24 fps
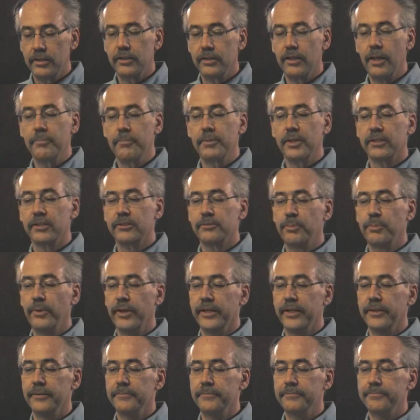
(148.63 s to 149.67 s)
Let me
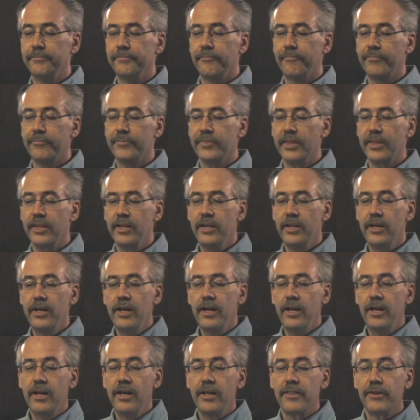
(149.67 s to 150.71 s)
explain.
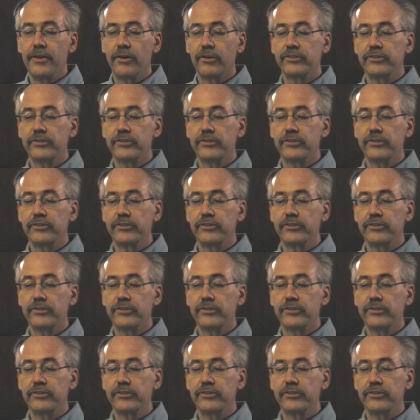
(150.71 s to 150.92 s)
There